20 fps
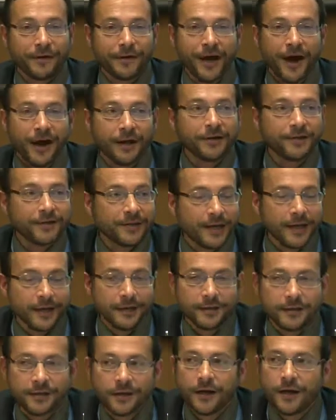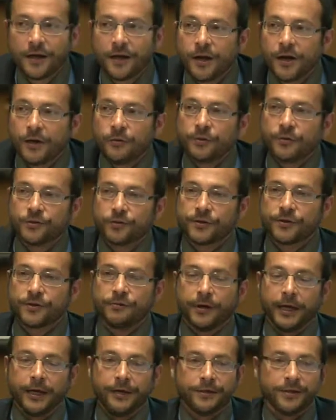UNCTAD, which was
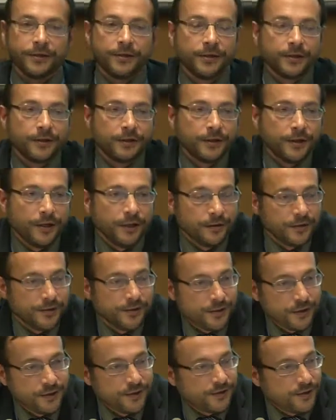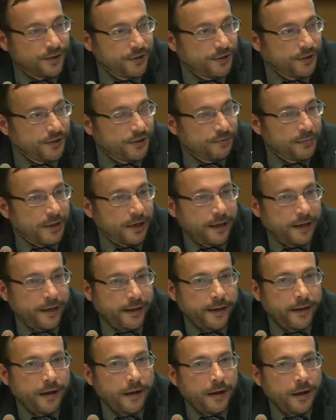created in the 60s
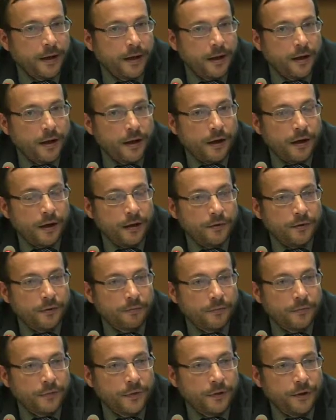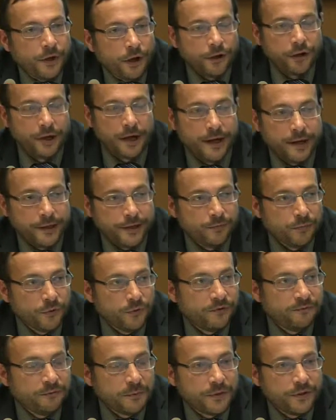by the non-aligned
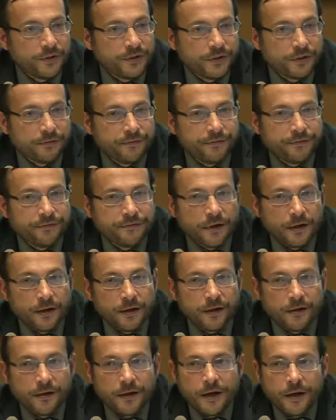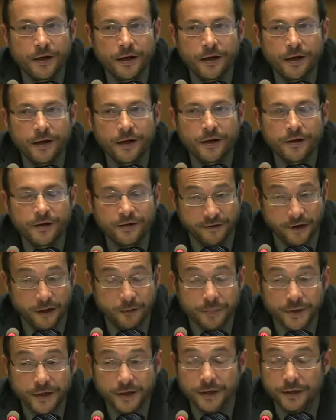movement of
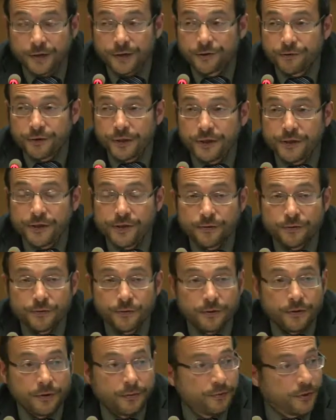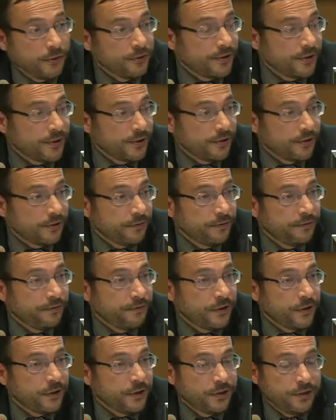developing countries who were in the process of
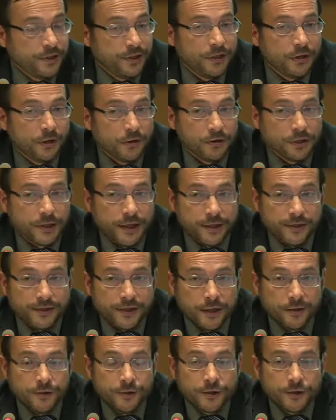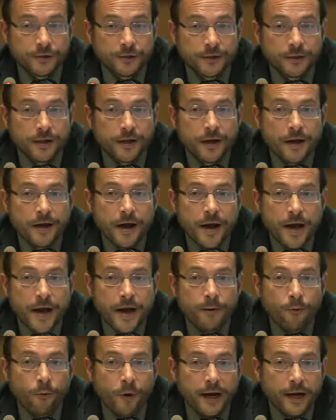decolonization.
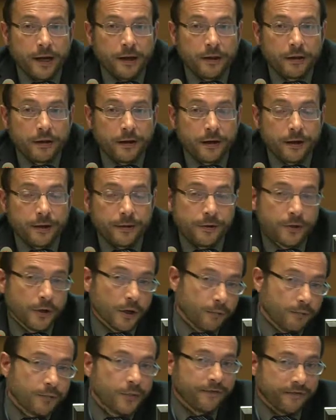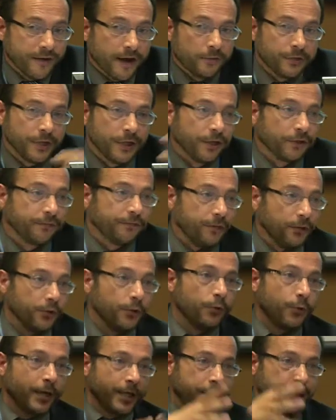And while the founding of the
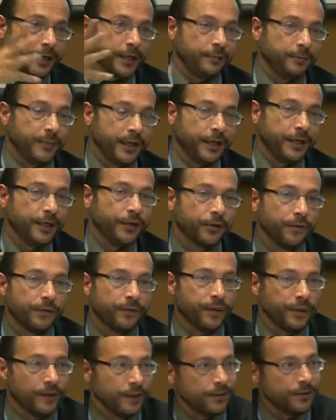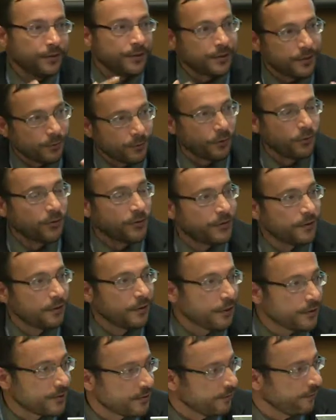UN had many good things, there were also
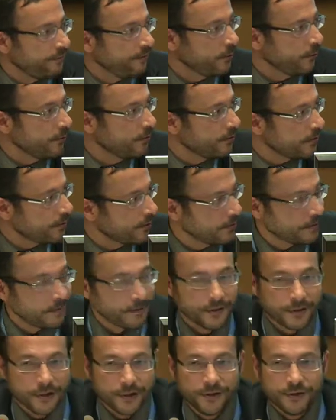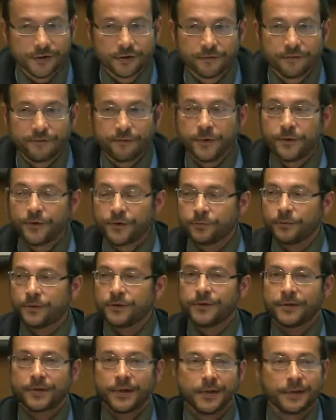lots of flaws, not least of which
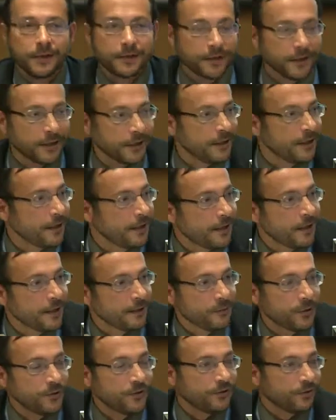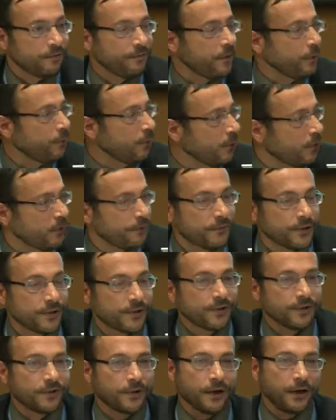was that most of the world
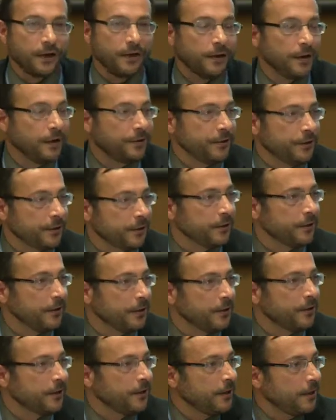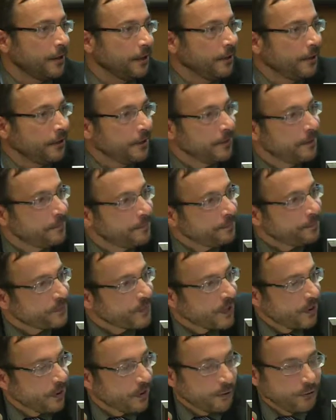was under
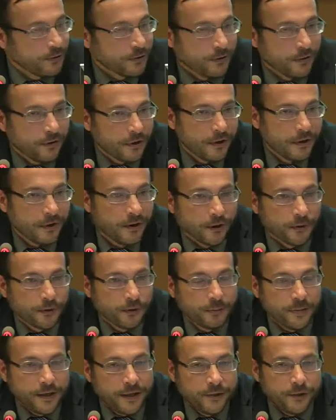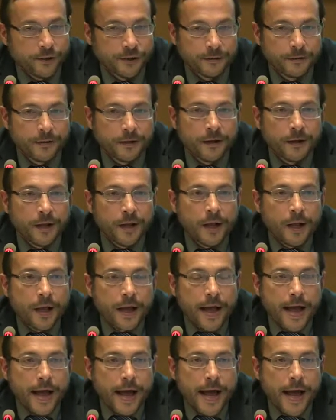colonial occupation.
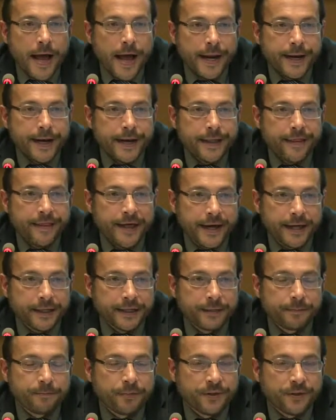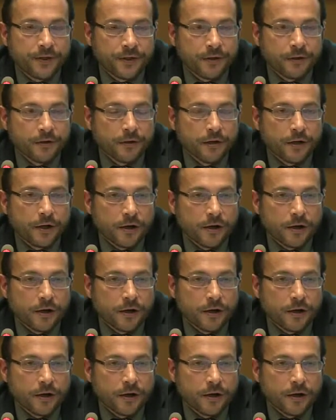And that particular